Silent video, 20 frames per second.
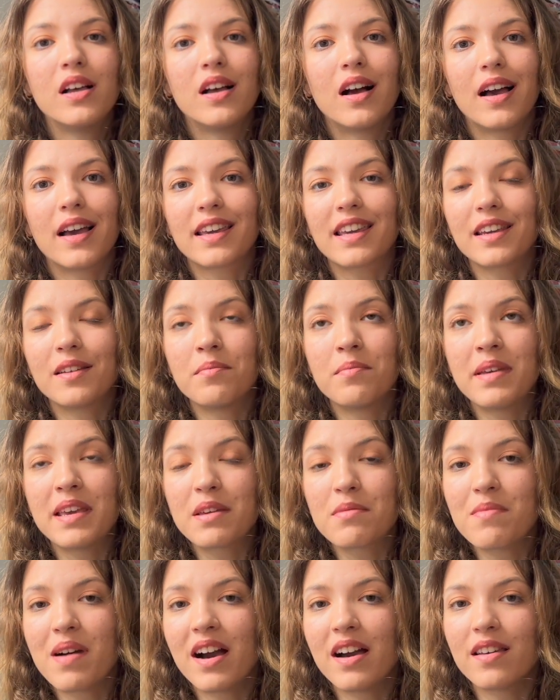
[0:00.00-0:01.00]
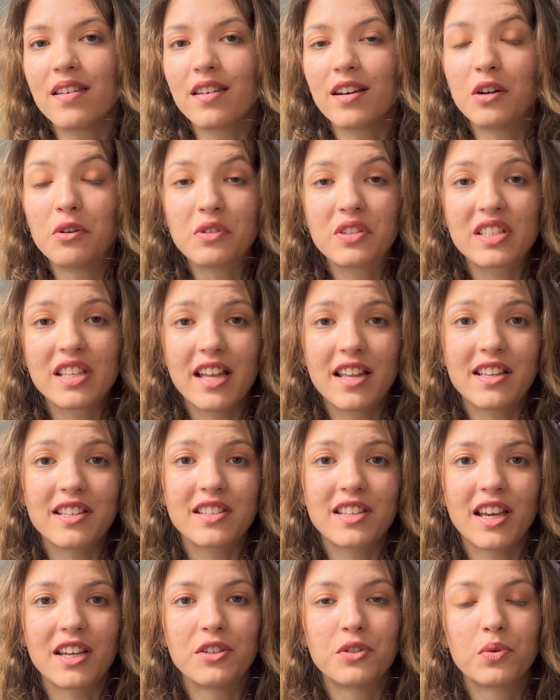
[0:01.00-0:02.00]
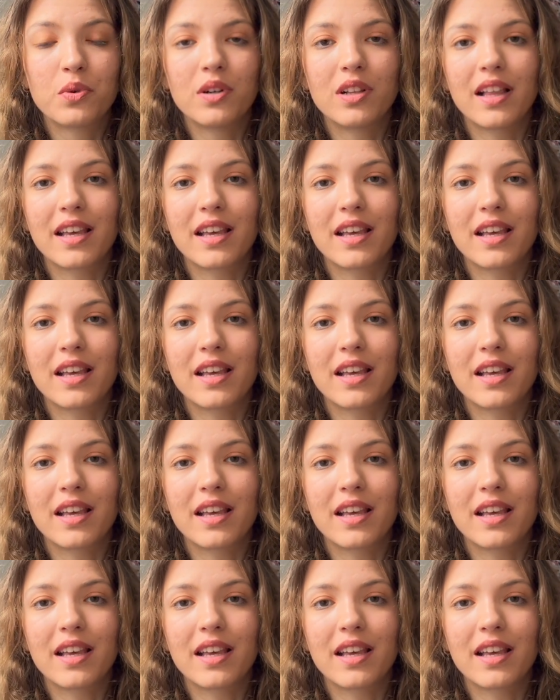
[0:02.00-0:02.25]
I can make my own study schedule,